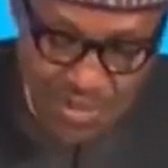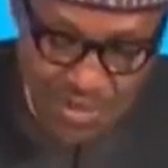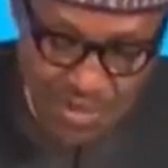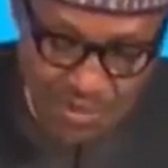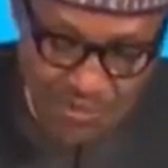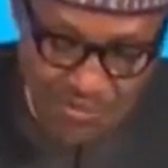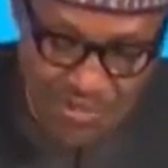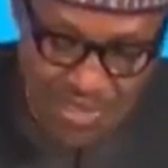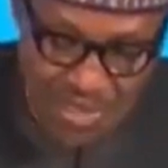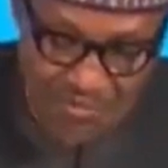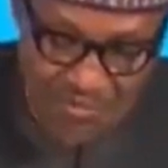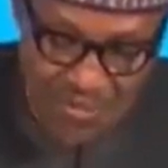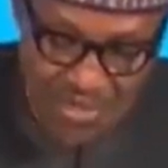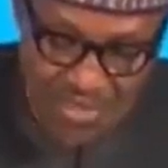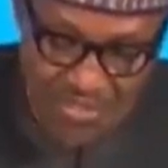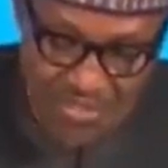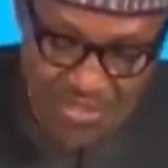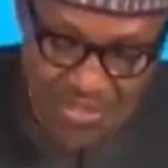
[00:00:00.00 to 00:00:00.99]
of
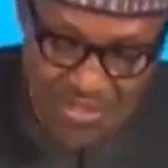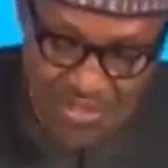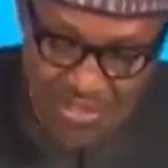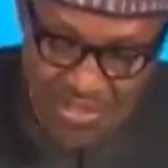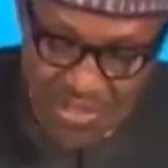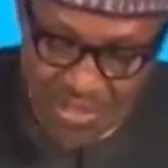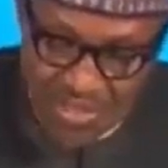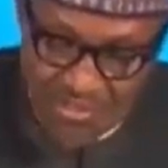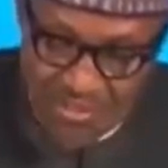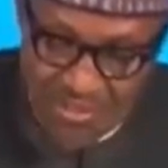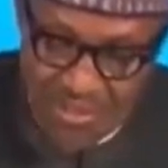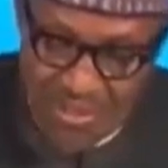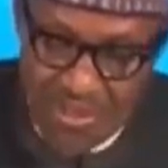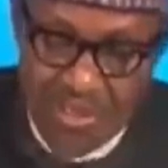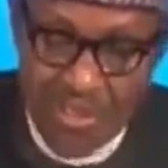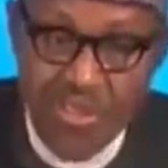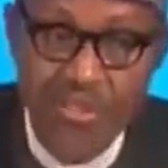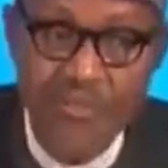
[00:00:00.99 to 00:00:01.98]
diverse nationals
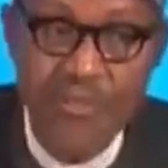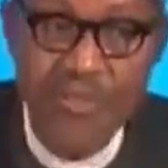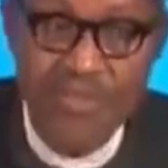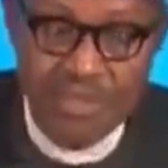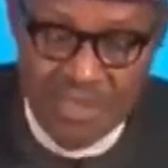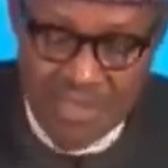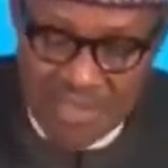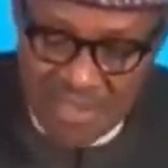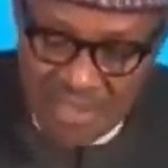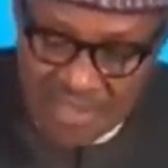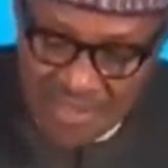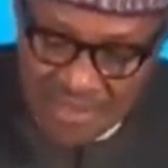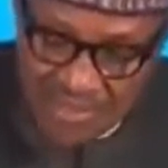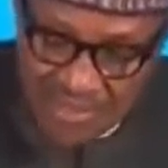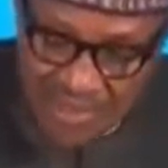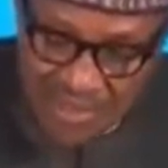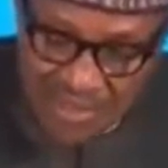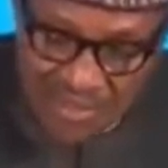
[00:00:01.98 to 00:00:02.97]
living in the
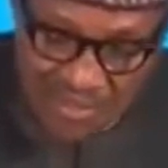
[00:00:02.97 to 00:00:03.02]
area,